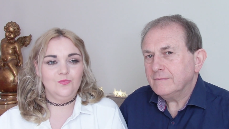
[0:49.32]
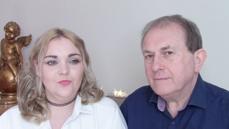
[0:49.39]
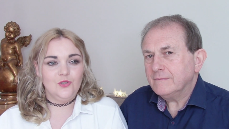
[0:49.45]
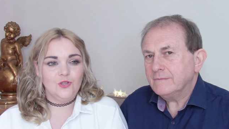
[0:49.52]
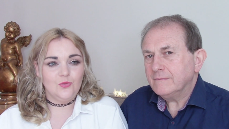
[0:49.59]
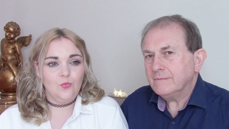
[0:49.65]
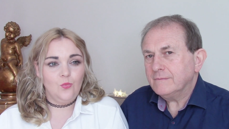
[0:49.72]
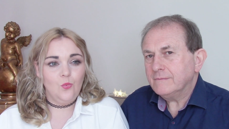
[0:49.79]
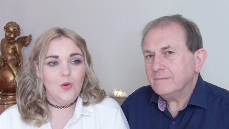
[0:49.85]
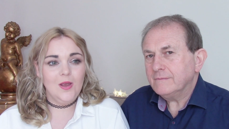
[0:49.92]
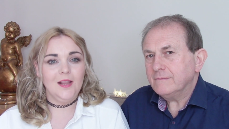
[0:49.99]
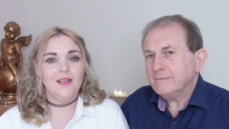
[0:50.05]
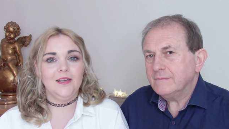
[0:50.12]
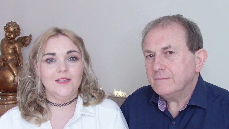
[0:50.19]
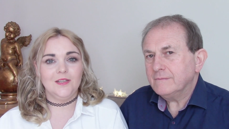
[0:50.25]
Speaker 1: just
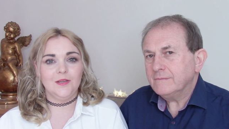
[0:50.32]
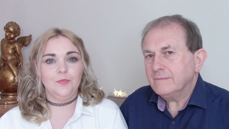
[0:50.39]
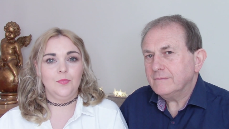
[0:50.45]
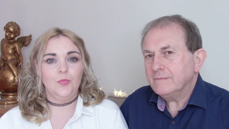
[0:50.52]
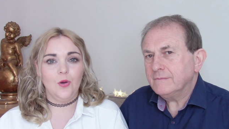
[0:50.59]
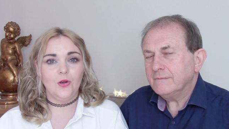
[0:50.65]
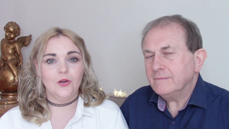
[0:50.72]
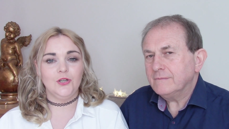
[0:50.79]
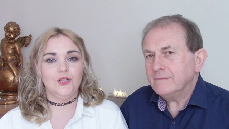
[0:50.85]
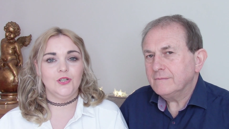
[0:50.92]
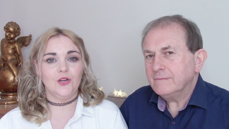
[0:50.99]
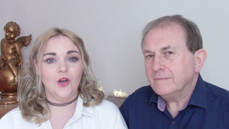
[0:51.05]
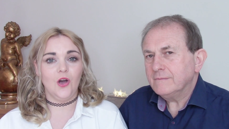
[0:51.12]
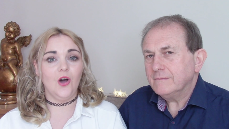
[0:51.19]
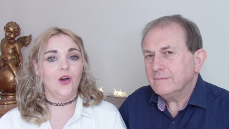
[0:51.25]
willing to push
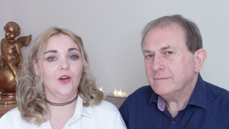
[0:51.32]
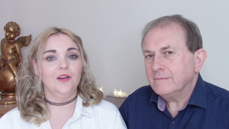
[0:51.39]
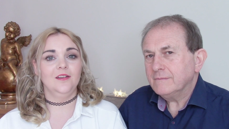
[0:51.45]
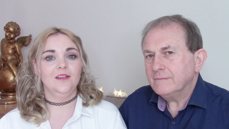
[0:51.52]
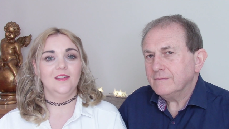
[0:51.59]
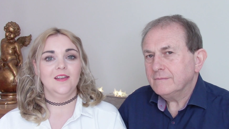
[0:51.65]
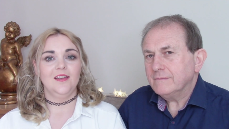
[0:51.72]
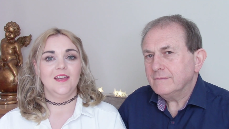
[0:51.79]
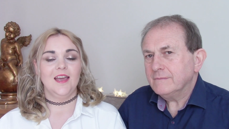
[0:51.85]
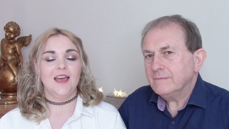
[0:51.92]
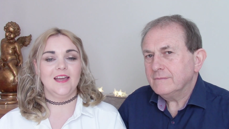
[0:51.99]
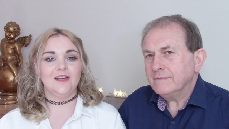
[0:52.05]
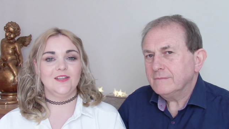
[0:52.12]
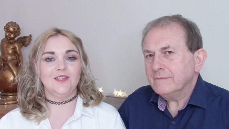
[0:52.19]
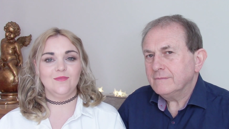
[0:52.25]
on.
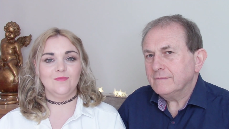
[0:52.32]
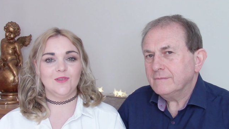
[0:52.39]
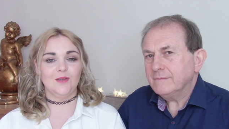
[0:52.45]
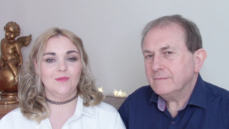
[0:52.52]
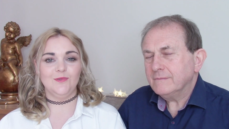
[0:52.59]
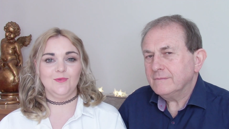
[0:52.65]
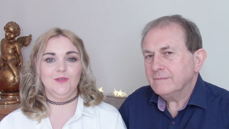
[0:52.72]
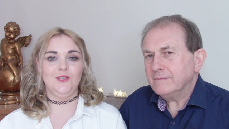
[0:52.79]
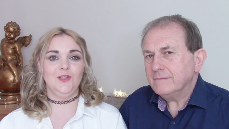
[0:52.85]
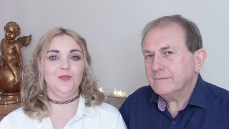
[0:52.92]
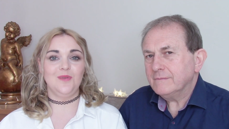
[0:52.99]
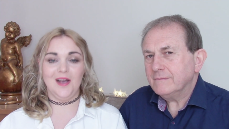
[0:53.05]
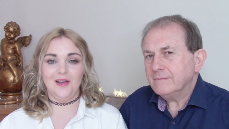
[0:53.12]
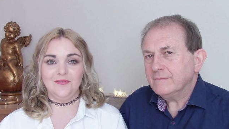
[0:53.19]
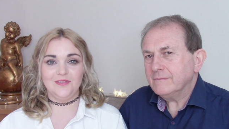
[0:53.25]
And sometimes we do
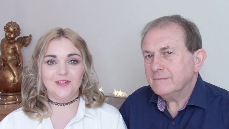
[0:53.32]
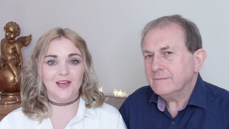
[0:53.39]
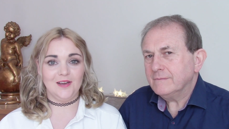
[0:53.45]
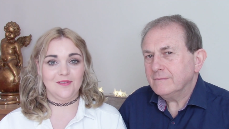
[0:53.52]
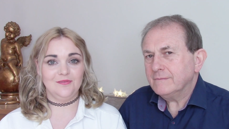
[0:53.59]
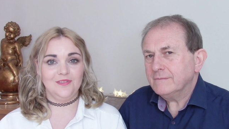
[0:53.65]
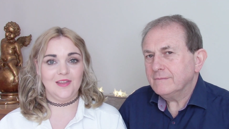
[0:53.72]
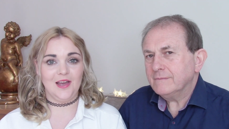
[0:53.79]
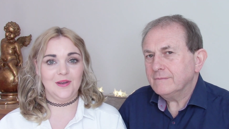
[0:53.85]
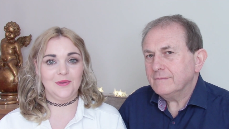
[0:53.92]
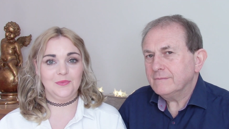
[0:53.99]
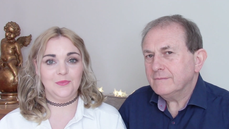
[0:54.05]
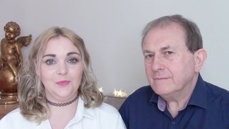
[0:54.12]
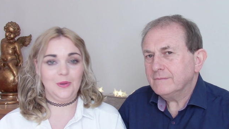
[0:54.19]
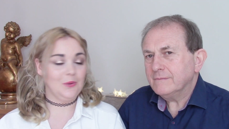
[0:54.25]
have to have that
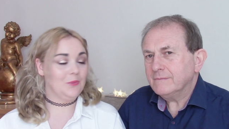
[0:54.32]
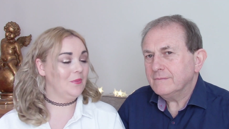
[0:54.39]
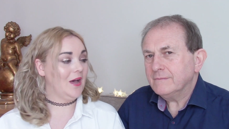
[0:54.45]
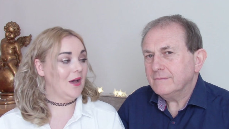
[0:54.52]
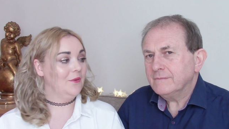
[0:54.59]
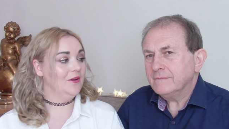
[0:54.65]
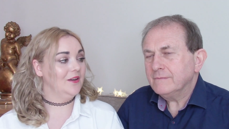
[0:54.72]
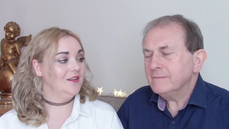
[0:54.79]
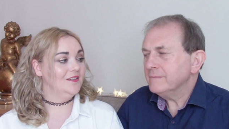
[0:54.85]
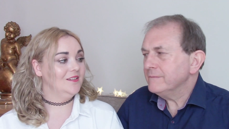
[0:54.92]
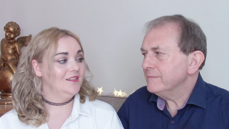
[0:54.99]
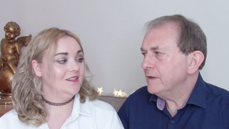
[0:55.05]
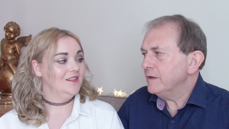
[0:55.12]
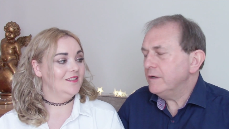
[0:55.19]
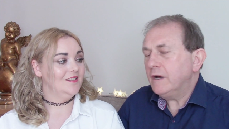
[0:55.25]
willpower
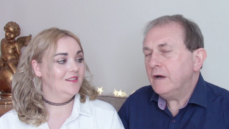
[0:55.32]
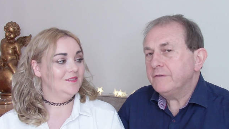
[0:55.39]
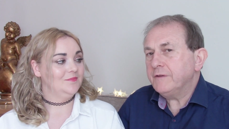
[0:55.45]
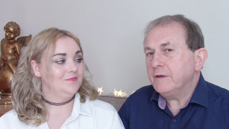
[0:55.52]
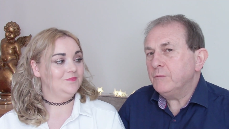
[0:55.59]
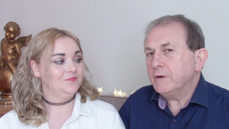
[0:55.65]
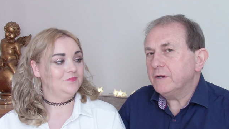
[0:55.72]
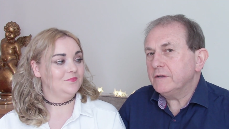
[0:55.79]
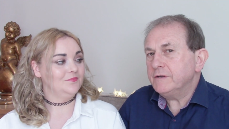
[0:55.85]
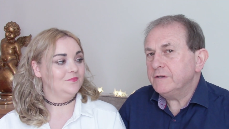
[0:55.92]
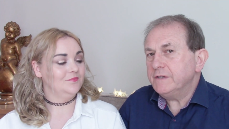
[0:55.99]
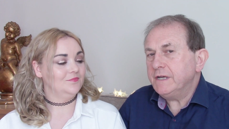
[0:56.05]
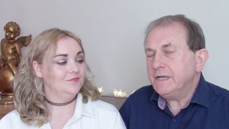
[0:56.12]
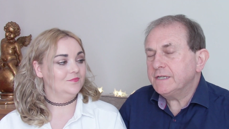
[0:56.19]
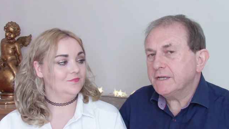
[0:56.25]
Speaker 2: yeah, I think we're going to
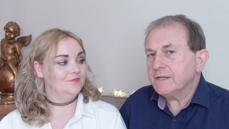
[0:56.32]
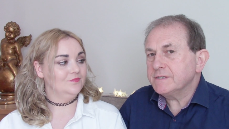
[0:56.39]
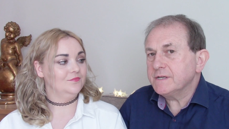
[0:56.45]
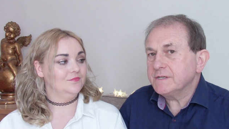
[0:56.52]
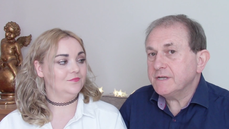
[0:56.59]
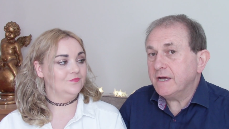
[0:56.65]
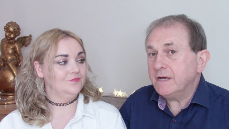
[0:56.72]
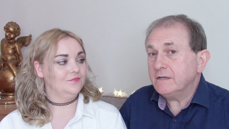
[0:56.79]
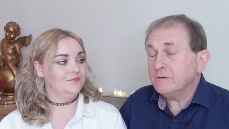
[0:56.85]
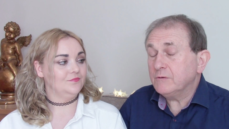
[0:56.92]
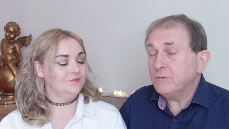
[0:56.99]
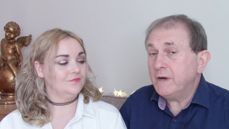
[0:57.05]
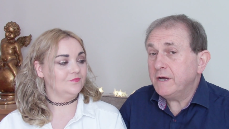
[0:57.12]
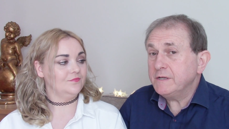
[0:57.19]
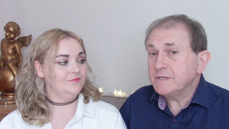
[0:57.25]
need it today in a
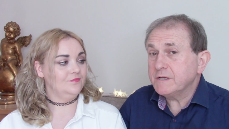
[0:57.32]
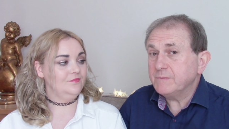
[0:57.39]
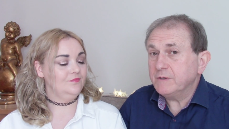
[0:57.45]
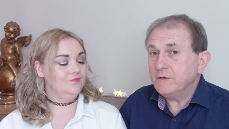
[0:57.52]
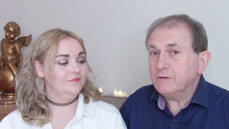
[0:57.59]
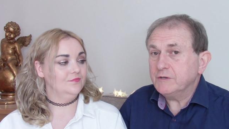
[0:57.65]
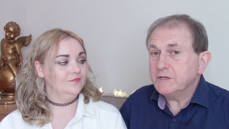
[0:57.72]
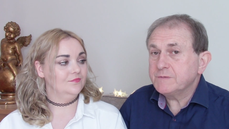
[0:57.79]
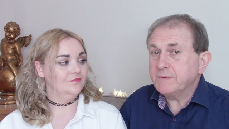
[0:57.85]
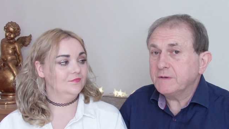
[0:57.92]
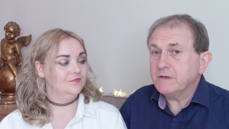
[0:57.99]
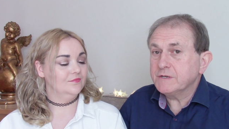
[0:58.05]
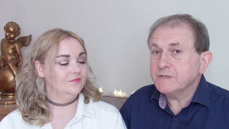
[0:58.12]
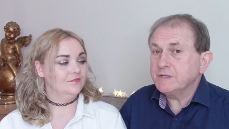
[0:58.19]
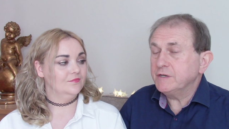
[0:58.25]
way, to be honest,
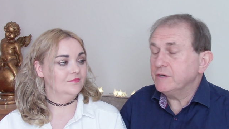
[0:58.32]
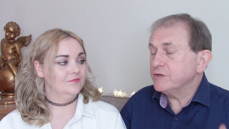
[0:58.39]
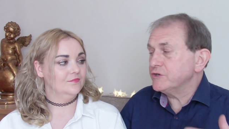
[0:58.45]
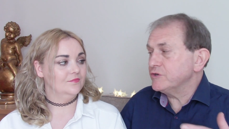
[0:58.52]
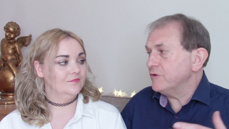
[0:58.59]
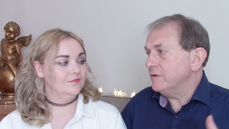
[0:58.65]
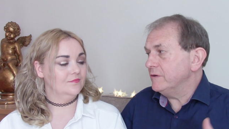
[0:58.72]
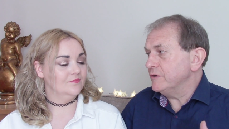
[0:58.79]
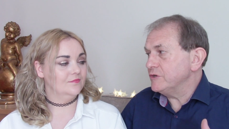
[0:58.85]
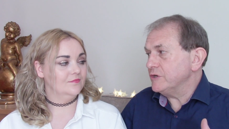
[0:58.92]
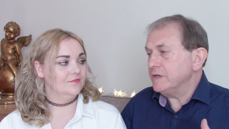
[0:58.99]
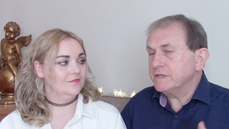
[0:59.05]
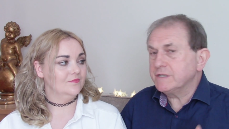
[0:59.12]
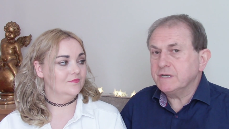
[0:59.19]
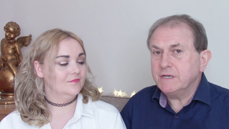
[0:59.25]
because the
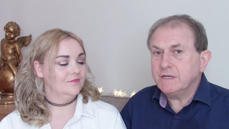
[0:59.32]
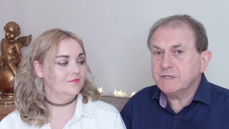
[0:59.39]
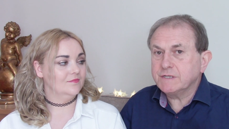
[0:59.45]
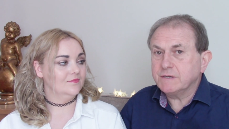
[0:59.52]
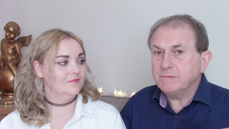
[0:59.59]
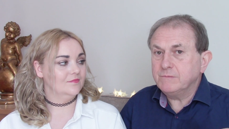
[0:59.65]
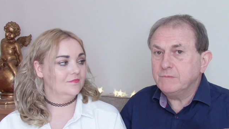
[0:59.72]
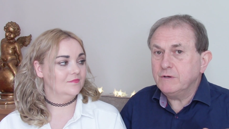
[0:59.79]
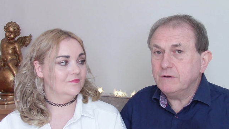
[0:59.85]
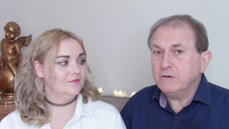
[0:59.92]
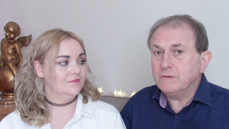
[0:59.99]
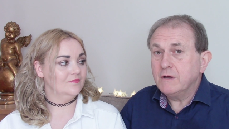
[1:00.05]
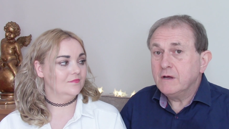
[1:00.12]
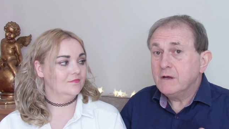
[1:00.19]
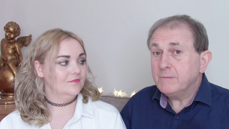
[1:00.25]
astrology sees the
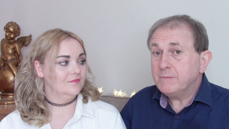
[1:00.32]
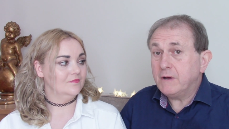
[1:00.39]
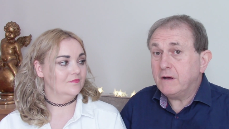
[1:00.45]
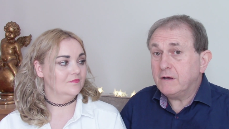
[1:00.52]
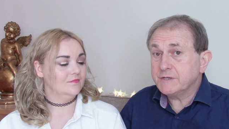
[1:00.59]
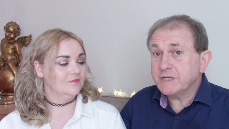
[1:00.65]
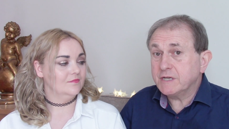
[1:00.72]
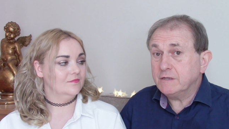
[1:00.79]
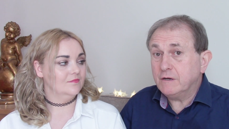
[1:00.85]
moon passing